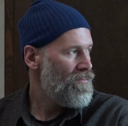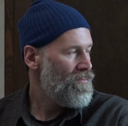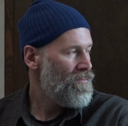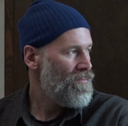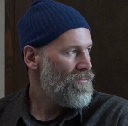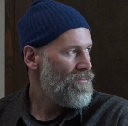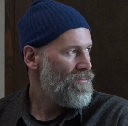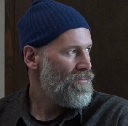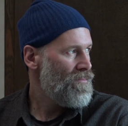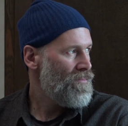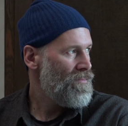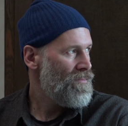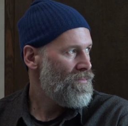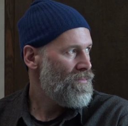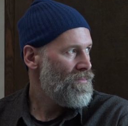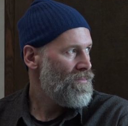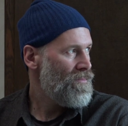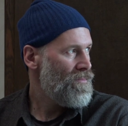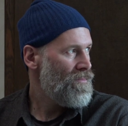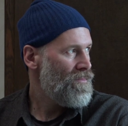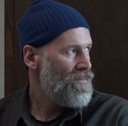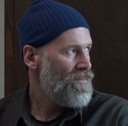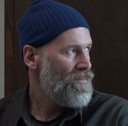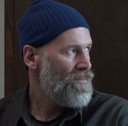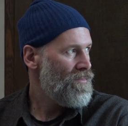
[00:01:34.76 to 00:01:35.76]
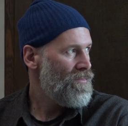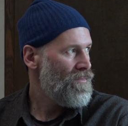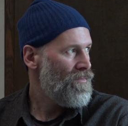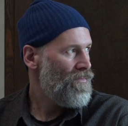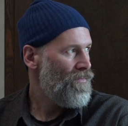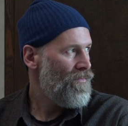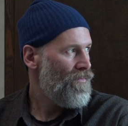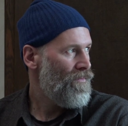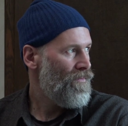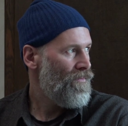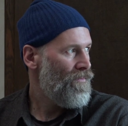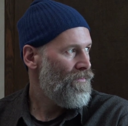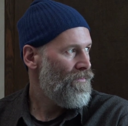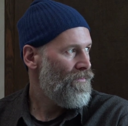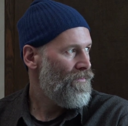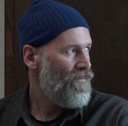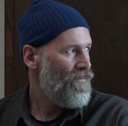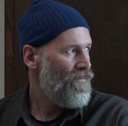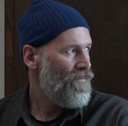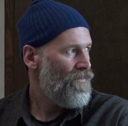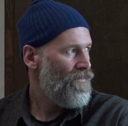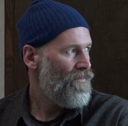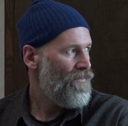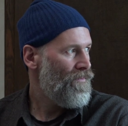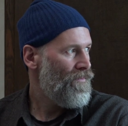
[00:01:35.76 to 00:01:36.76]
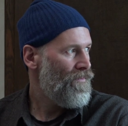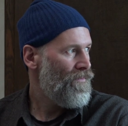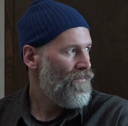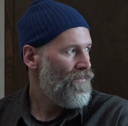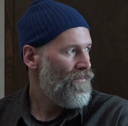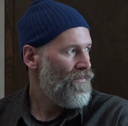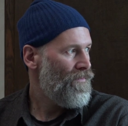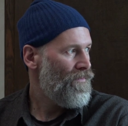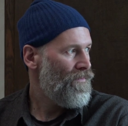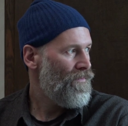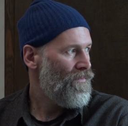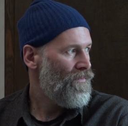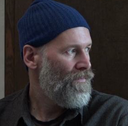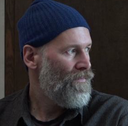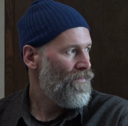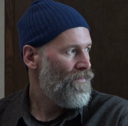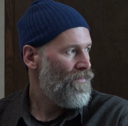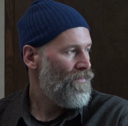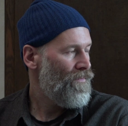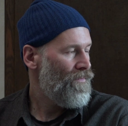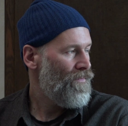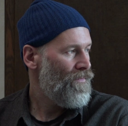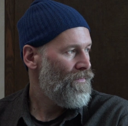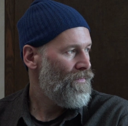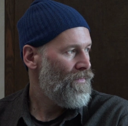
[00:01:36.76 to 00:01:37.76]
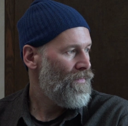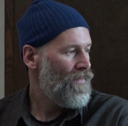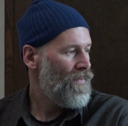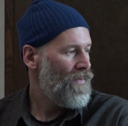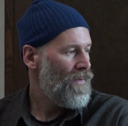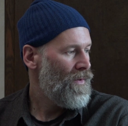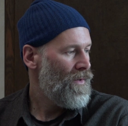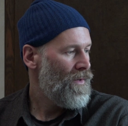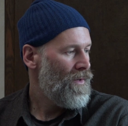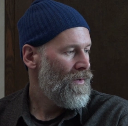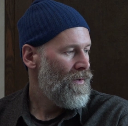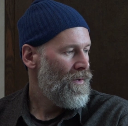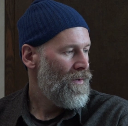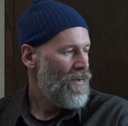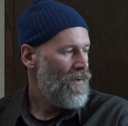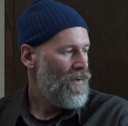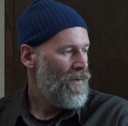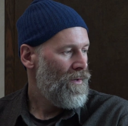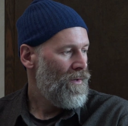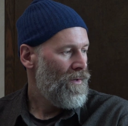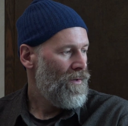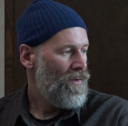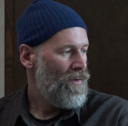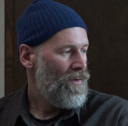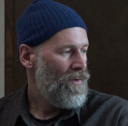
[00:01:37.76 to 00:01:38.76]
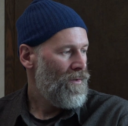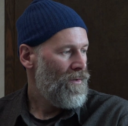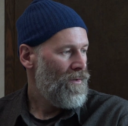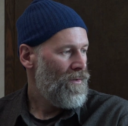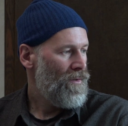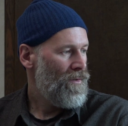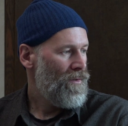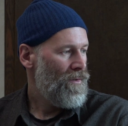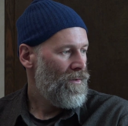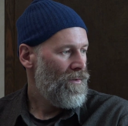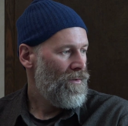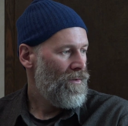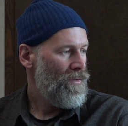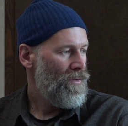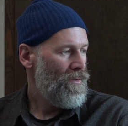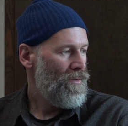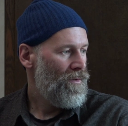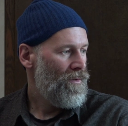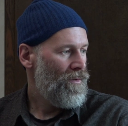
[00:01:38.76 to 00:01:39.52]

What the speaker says: [no speech]